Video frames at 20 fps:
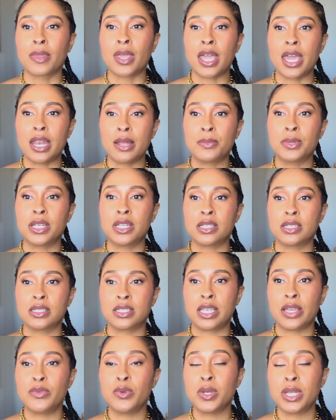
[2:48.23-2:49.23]
And I'm going to
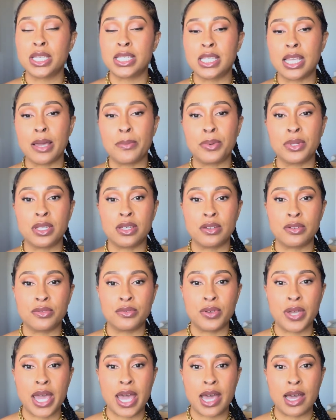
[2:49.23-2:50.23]
give you an example of
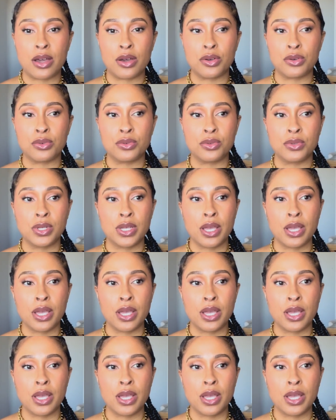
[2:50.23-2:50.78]
how